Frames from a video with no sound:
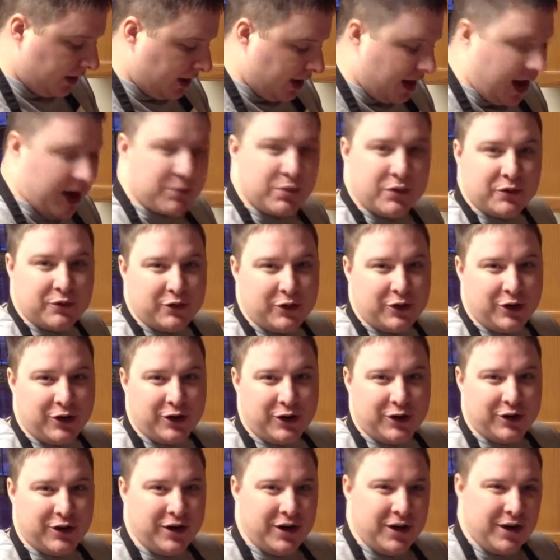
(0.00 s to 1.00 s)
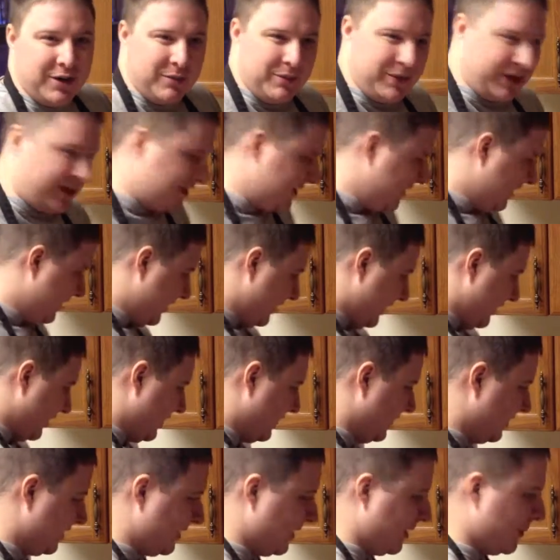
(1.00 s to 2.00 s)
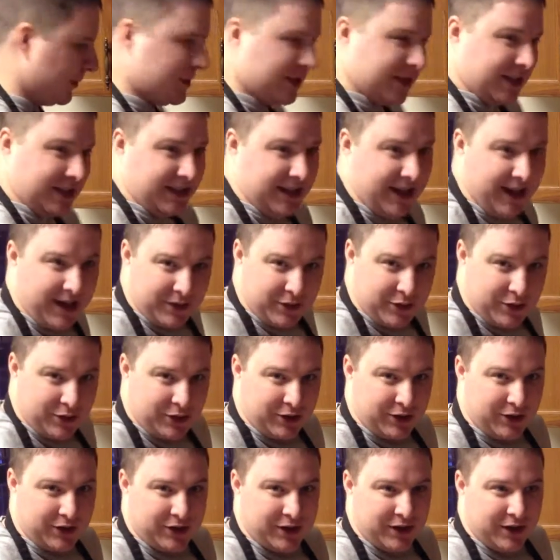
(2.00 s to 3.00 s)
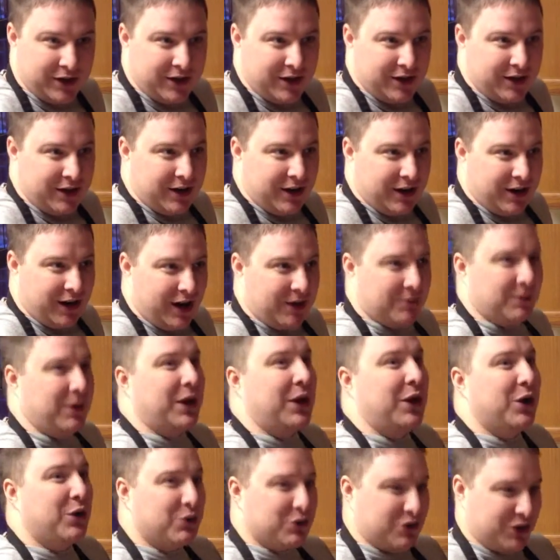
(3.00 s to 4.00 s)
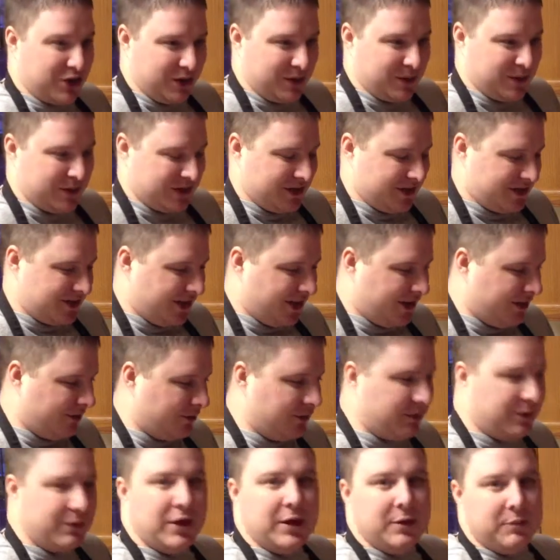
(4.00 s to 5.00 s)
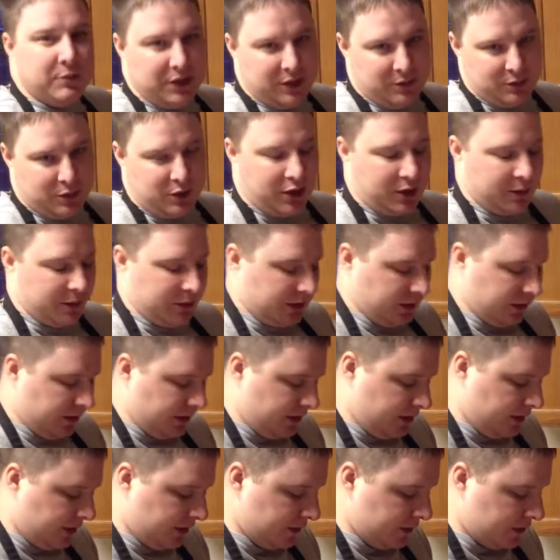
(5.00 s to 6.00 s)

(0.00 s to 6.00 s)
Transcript: I prefer mixing them together on my own terms instead of it being permanently done.